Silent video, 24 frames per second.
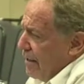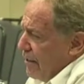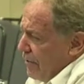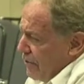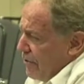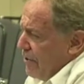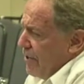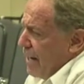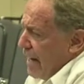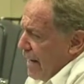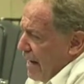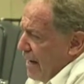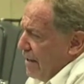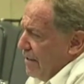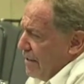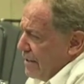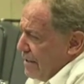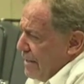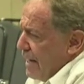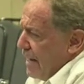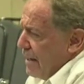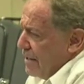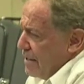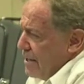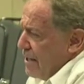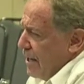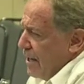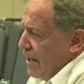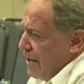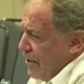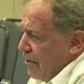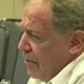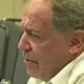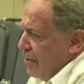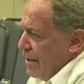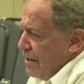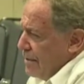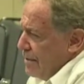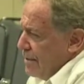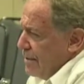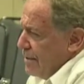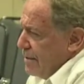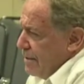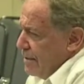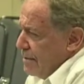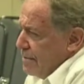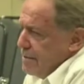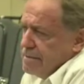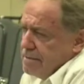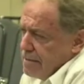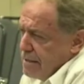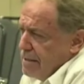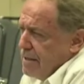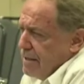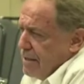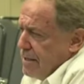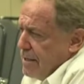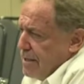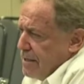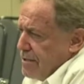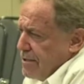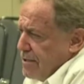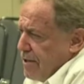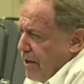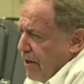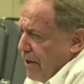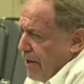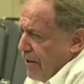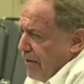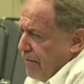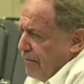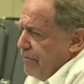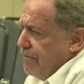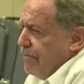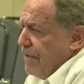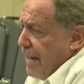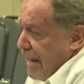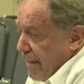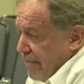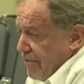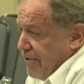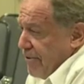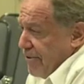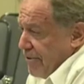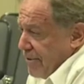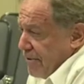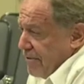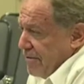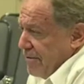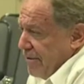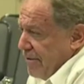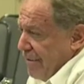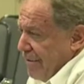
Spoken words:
3 hours outside the western side of Katherine.